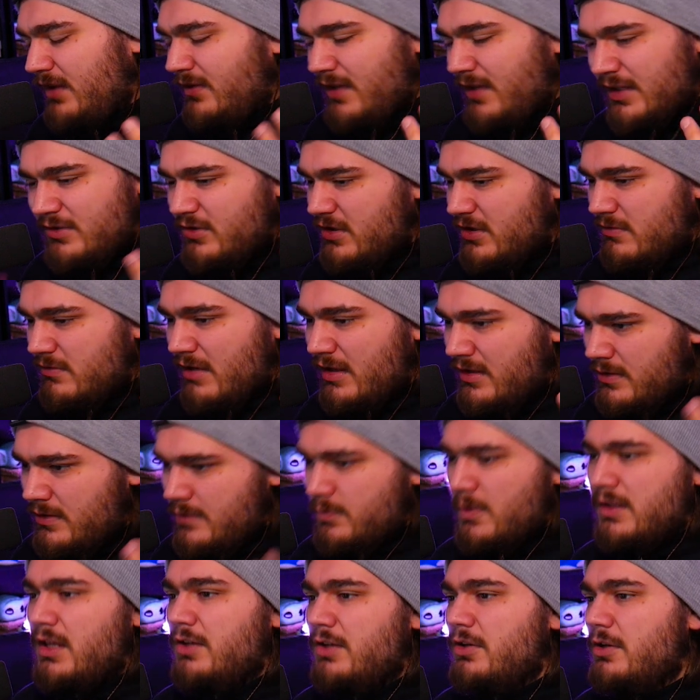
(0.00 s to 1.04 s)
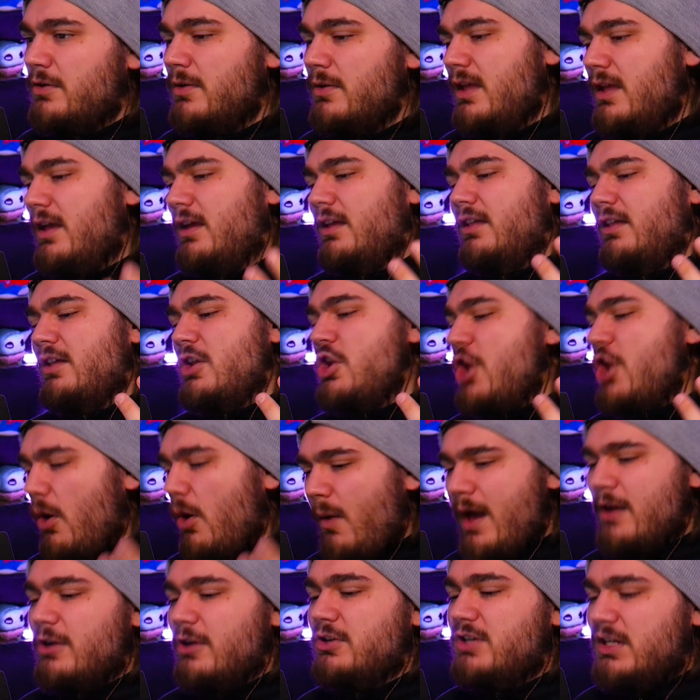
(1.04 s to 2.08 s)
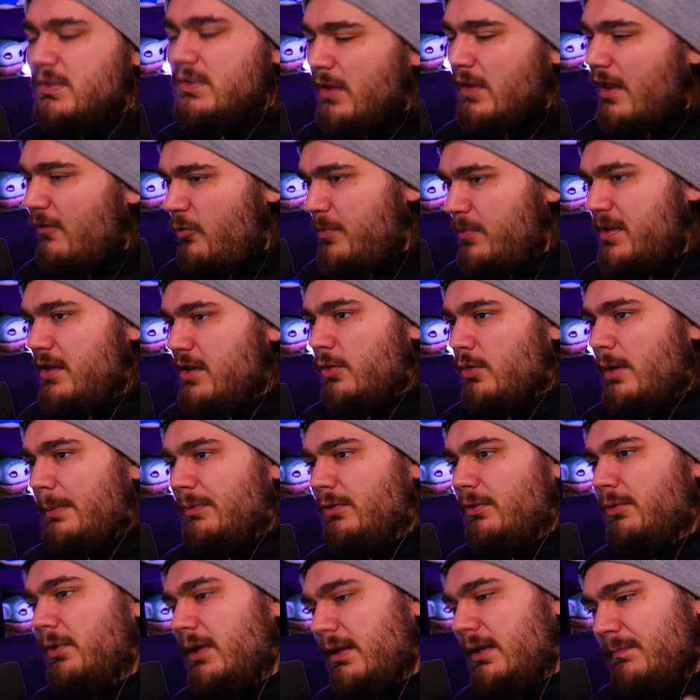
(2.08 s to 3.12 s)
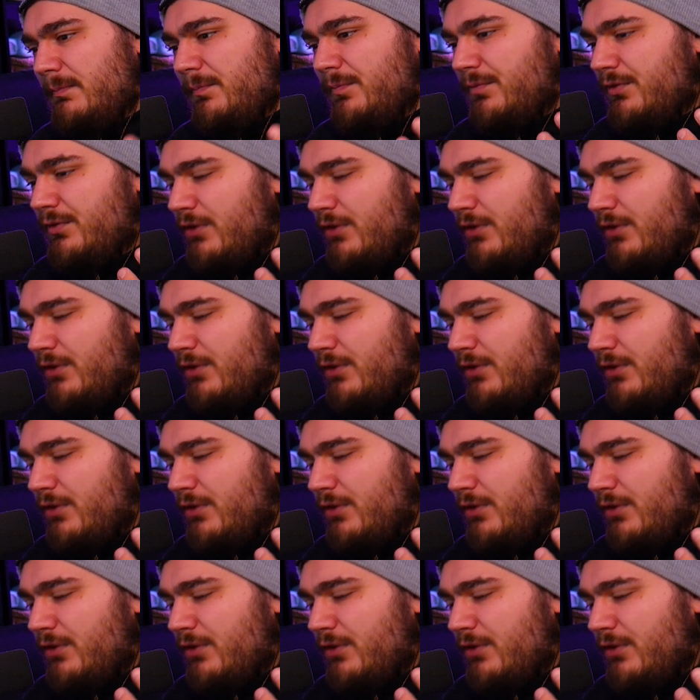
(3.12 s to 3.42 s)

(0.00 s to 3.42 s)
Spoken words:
That's just what they do. No energies will ever be equipped to it.